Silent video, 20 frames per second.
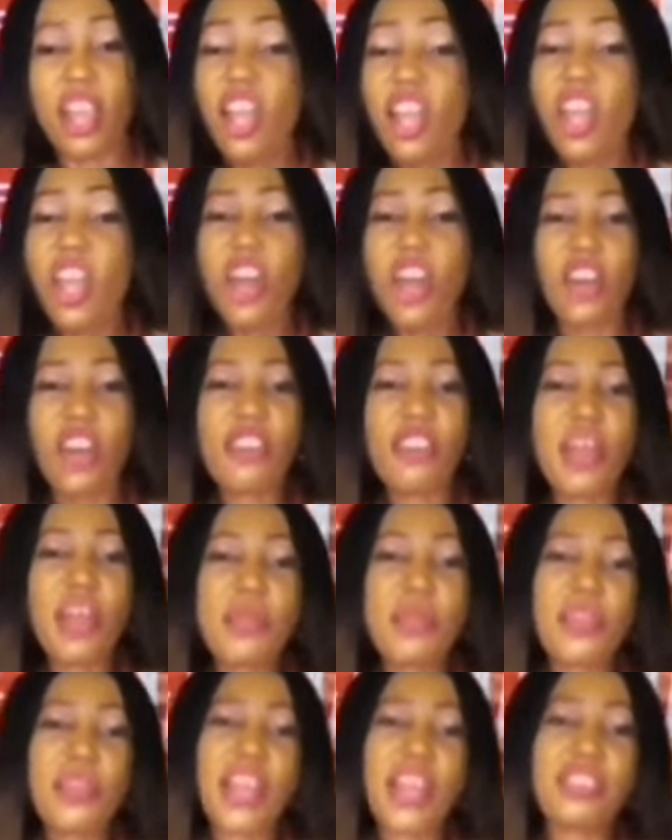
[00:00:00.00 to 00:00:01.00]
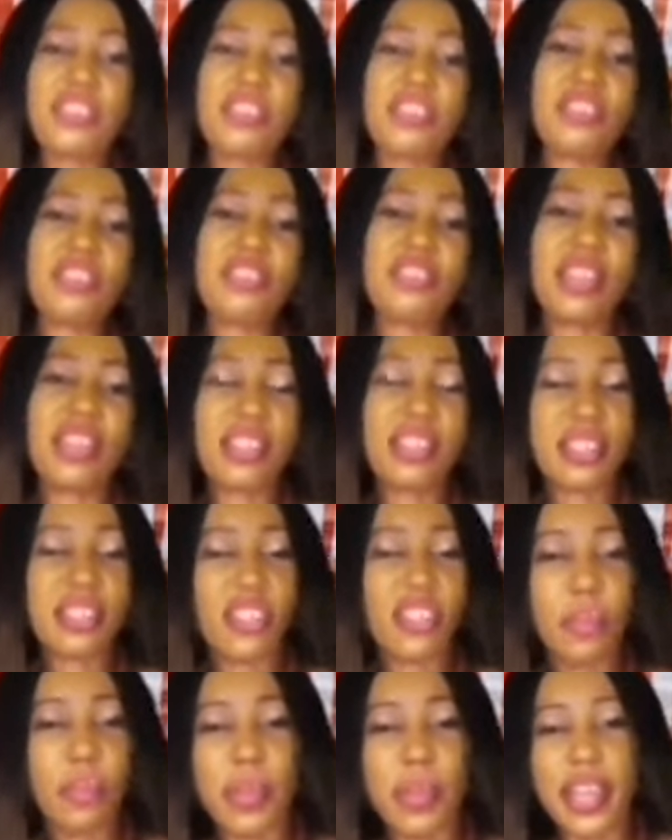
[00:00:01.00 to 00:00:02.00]
Alright, before I introduce today's
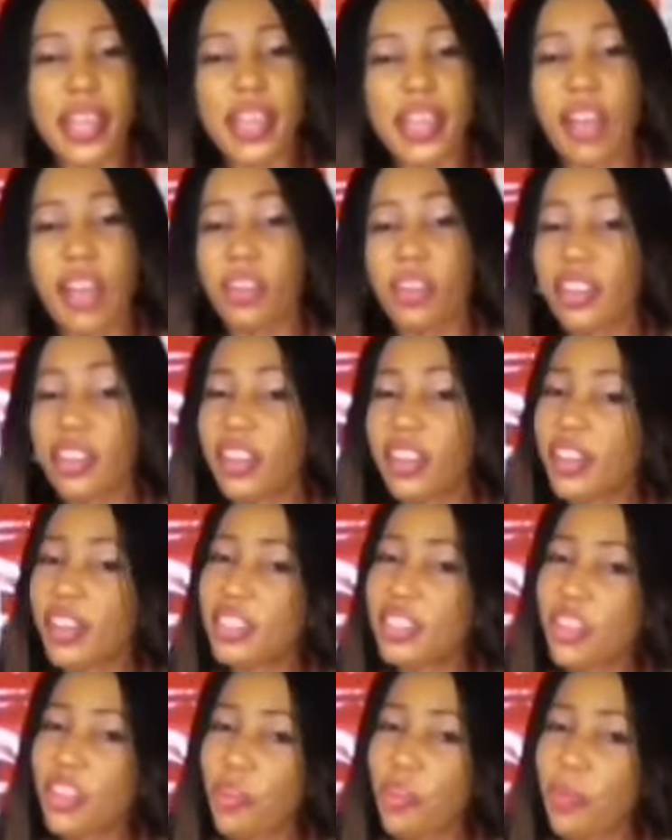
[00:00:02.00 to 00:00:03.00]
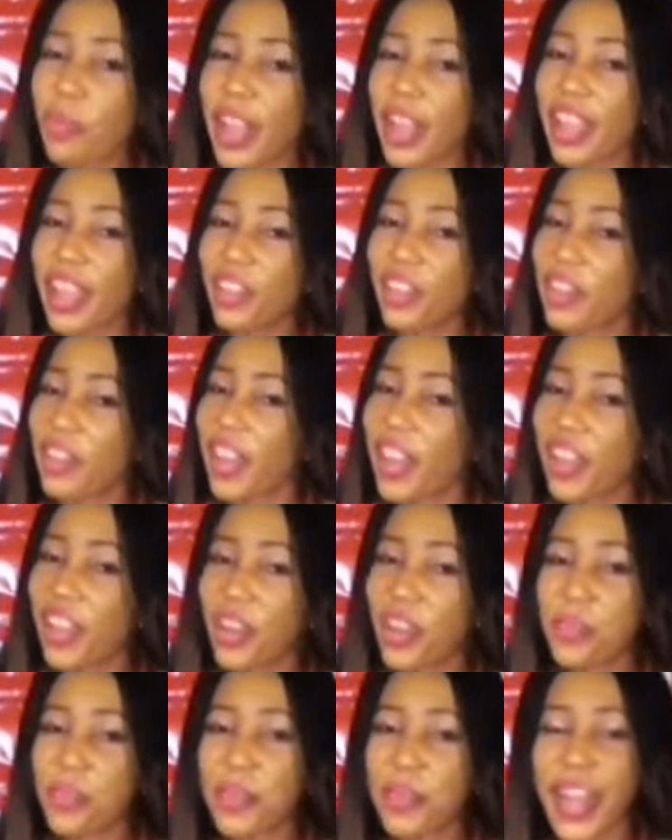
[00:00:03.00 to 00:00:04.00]
topic, I want to go on a short break. When I come
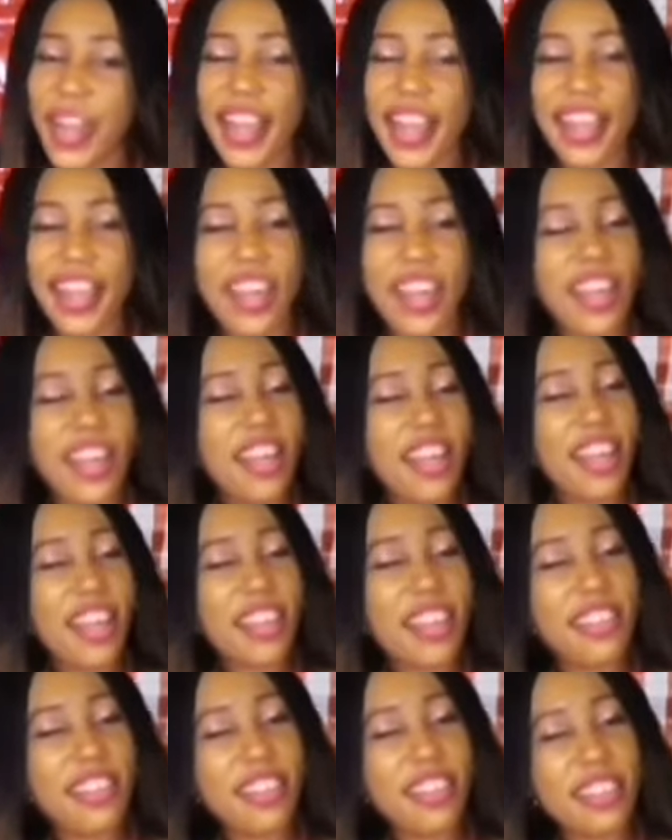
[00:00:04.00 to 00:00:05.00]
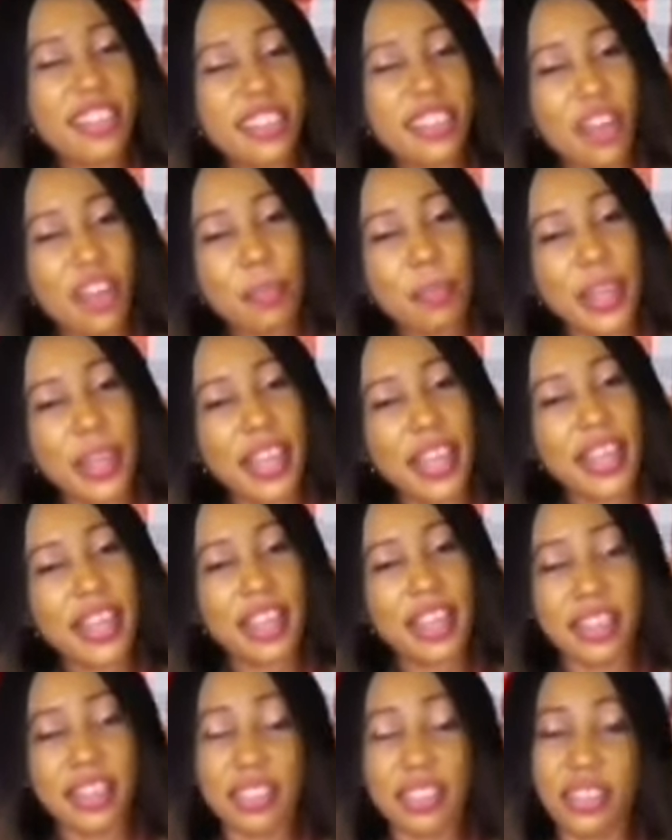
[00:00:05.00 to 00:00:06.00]
back, the topic and the
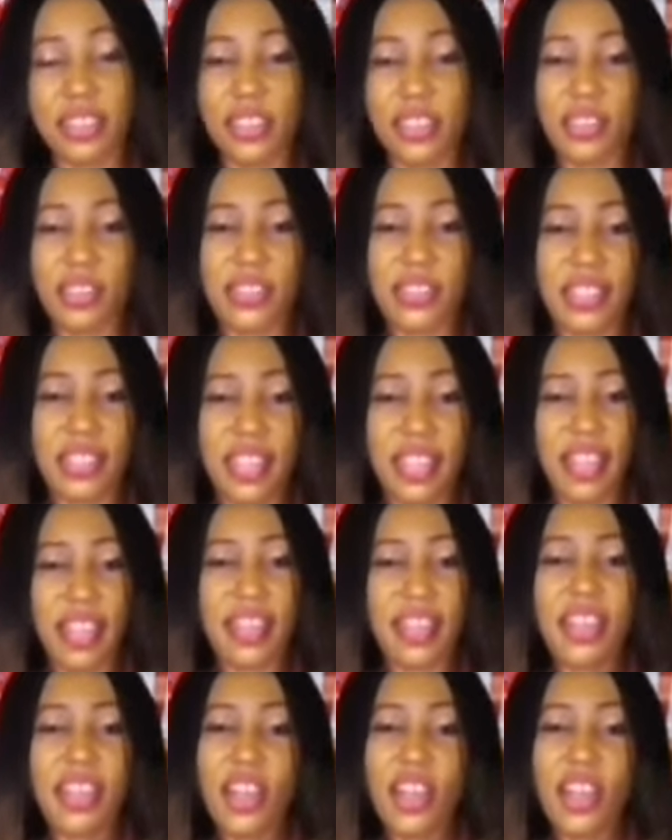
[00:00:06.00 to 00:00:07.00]
talk of today will